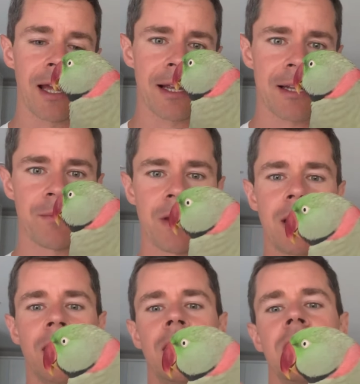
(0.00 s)
leg.
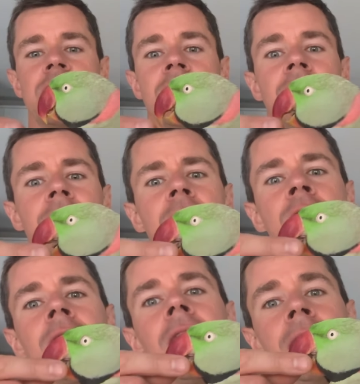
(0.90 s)
She had the ring on
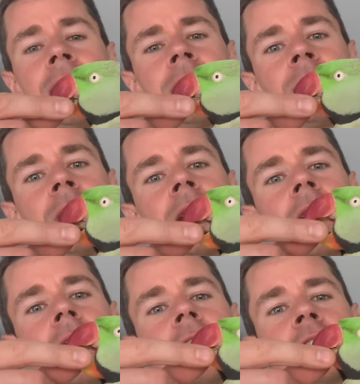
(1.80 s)
her leg,
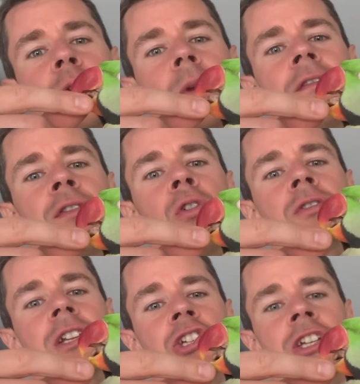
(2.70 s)
so we
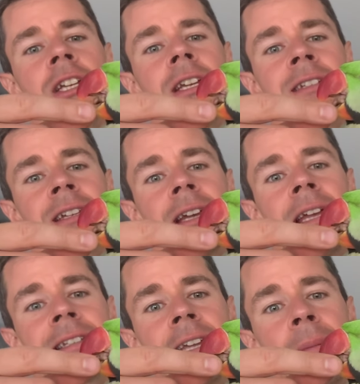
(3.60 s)
thought she is an
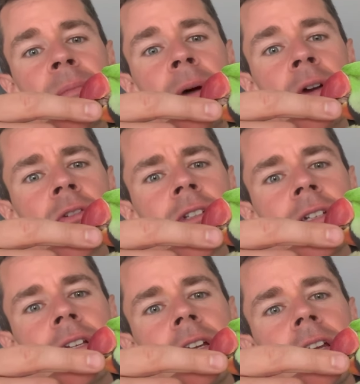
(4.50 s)
escaped parrot.
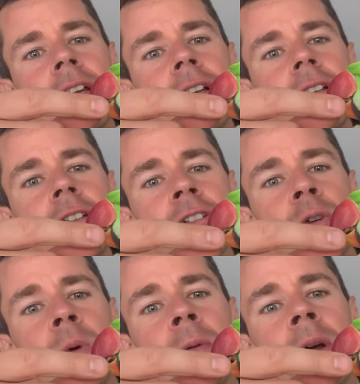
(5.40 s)
So
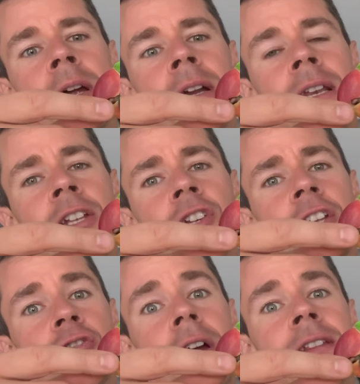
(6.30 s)
we were literally
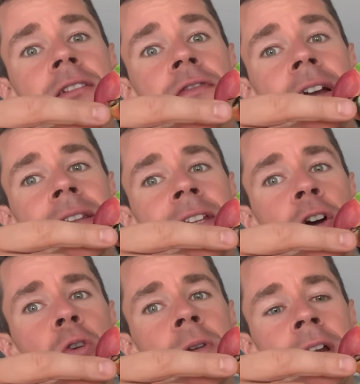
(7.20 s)
trying to find the
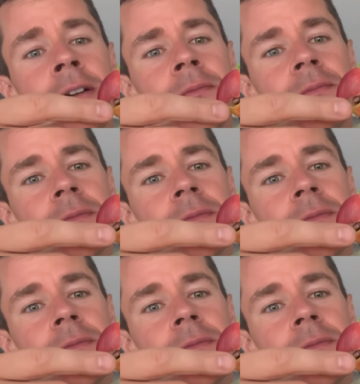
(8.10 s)
owner,